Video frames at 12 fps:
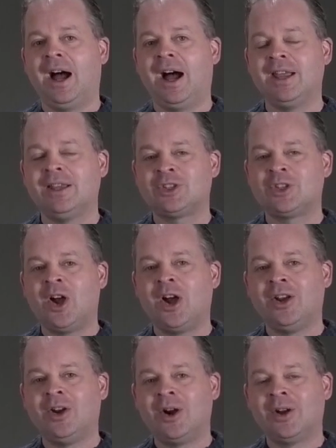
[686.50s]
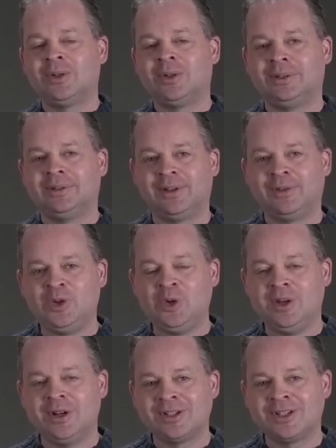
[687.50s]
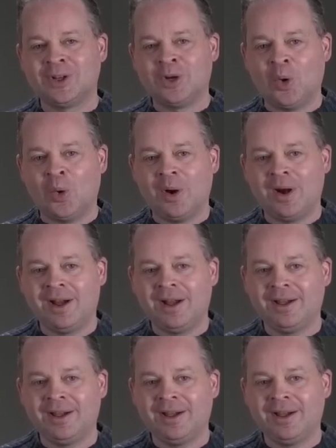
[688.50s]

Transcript: I saw an article a few years ago